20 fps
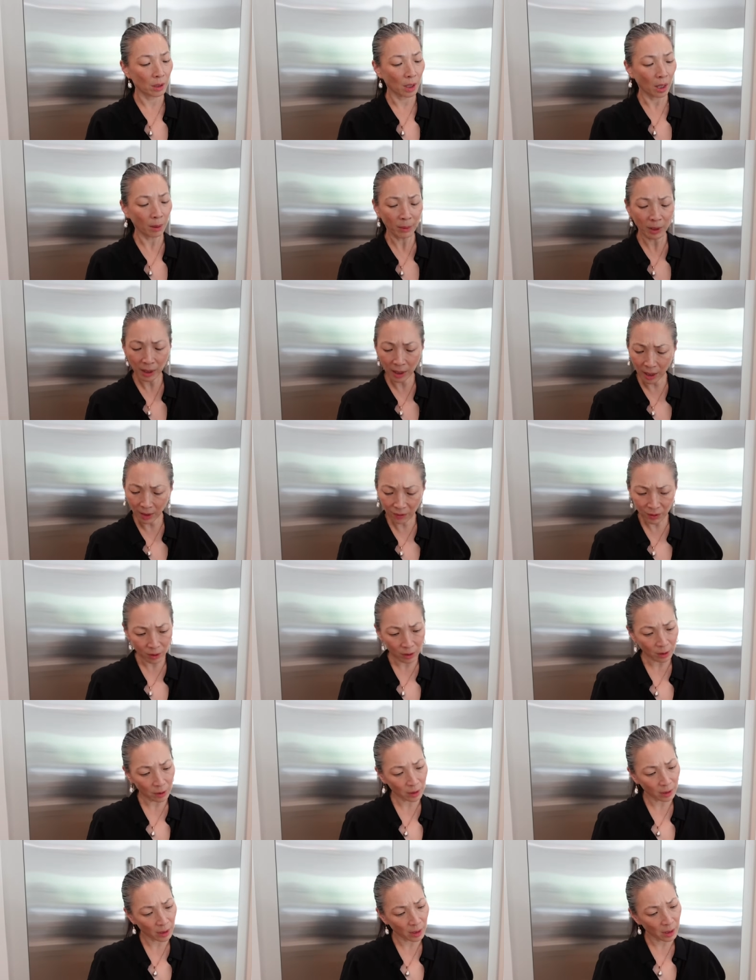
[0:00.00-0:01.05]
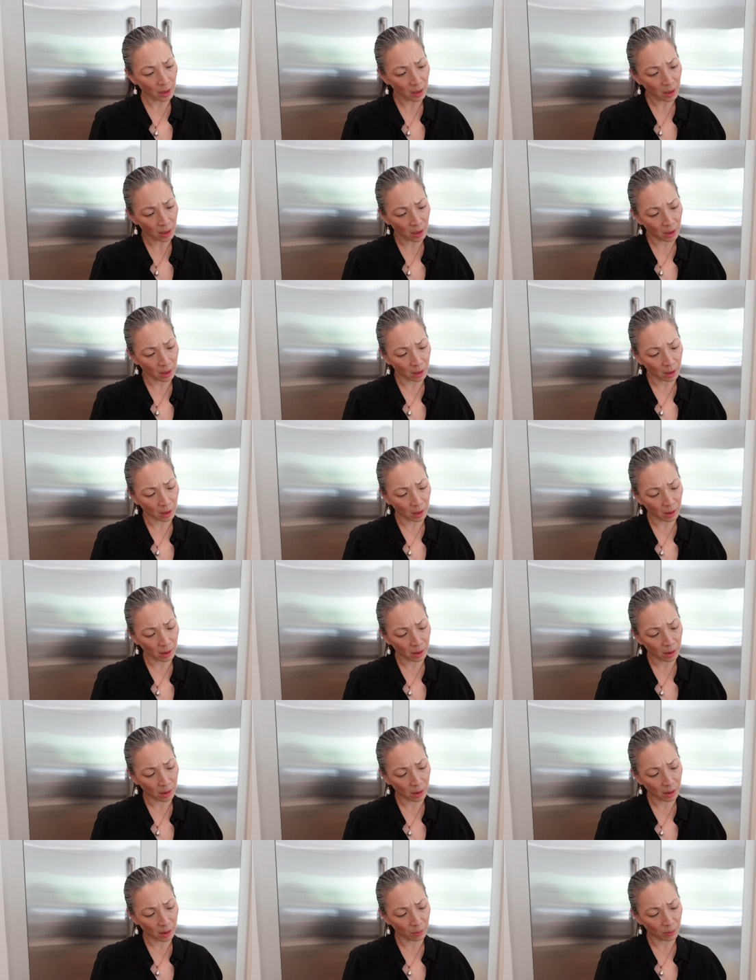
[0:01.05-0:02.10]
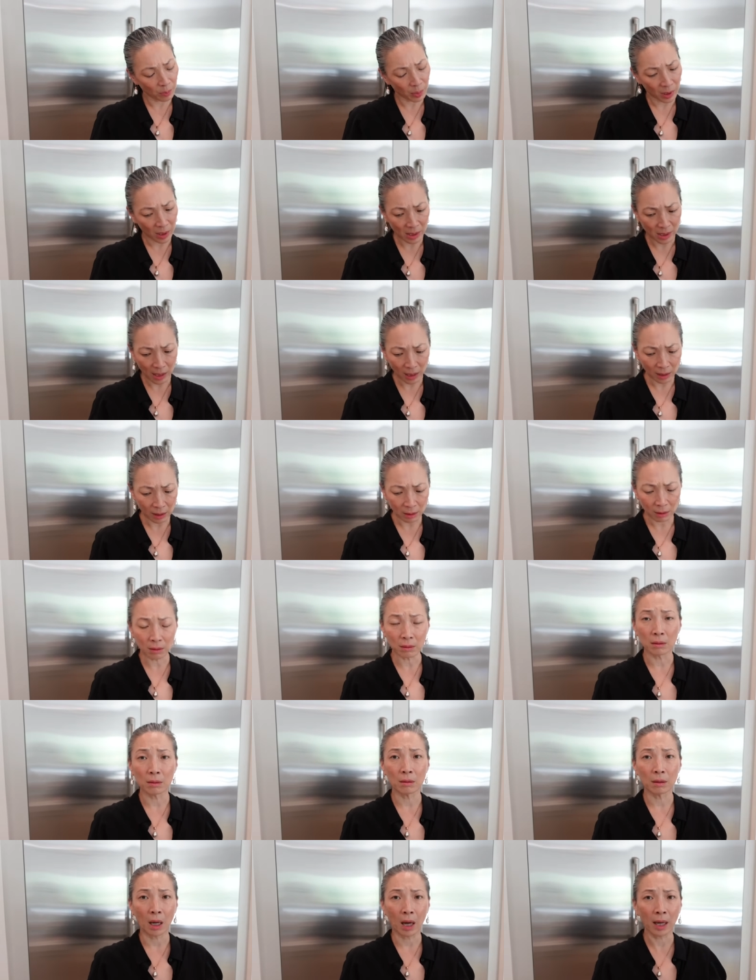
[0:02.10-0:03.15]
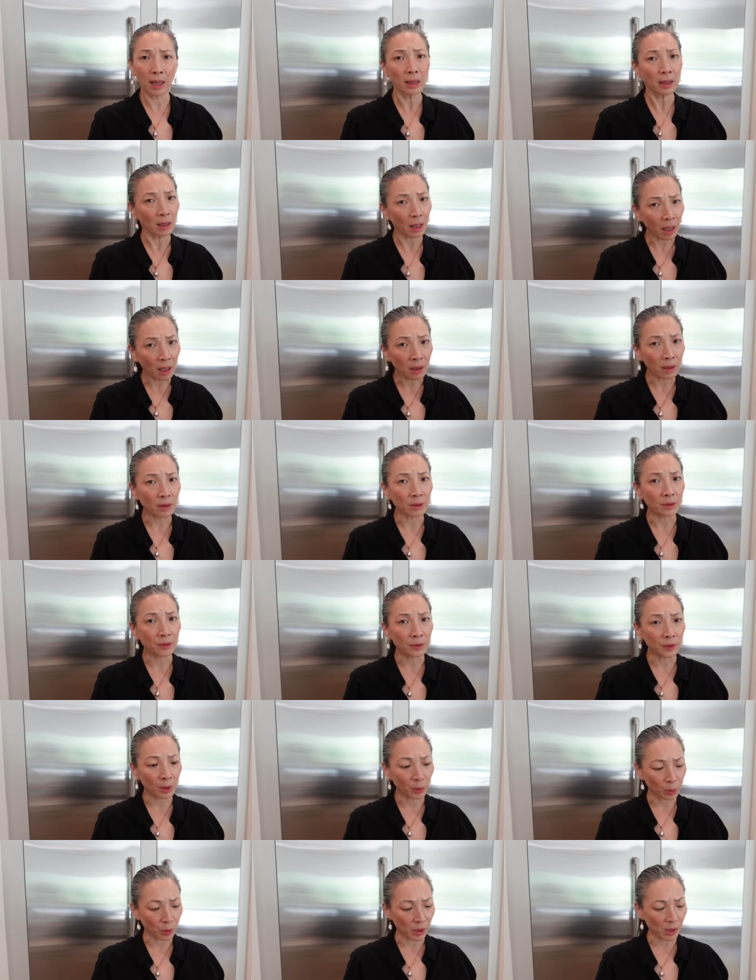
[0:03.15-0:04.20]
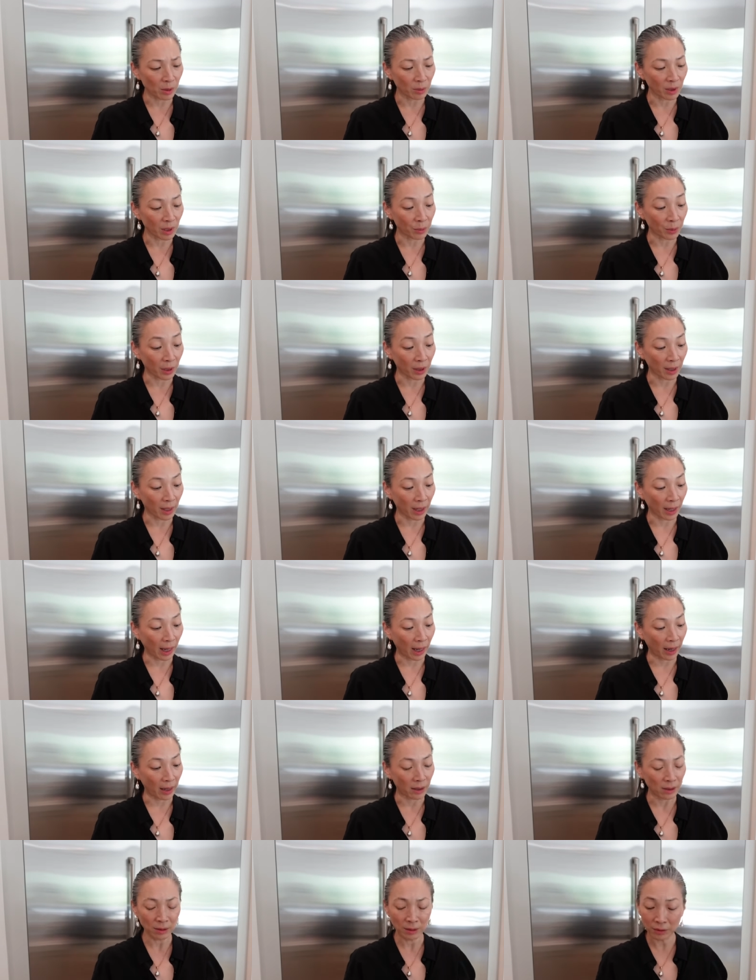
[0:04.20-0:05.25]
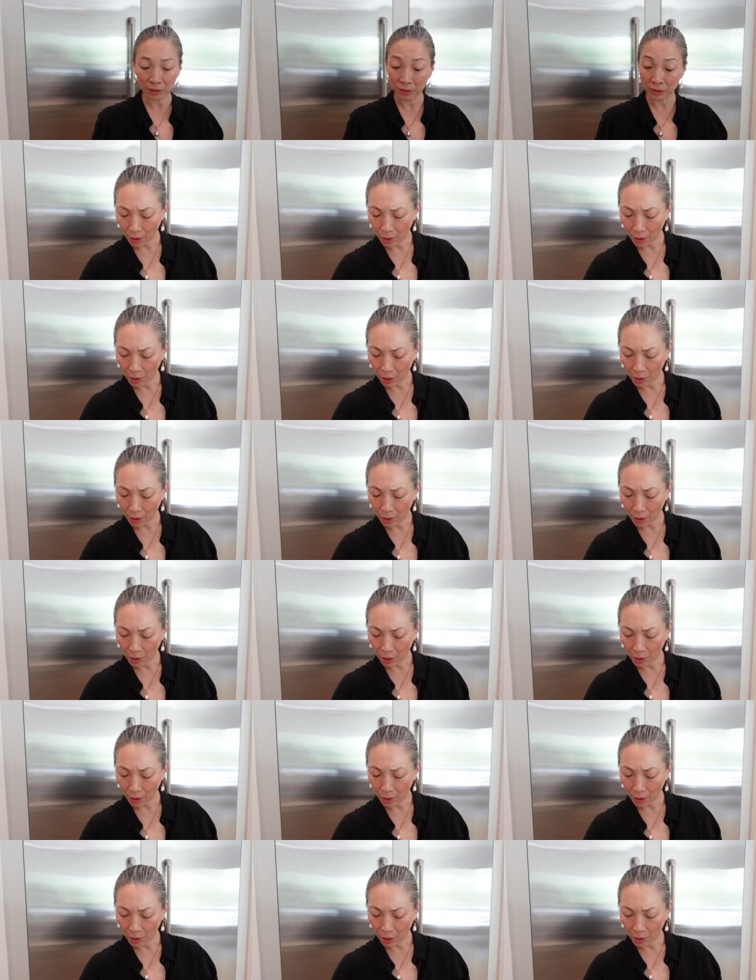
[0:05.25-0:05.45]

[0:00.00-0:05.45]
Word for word: I'm gonna have to look into this because I, I love the Prism Libre that I have.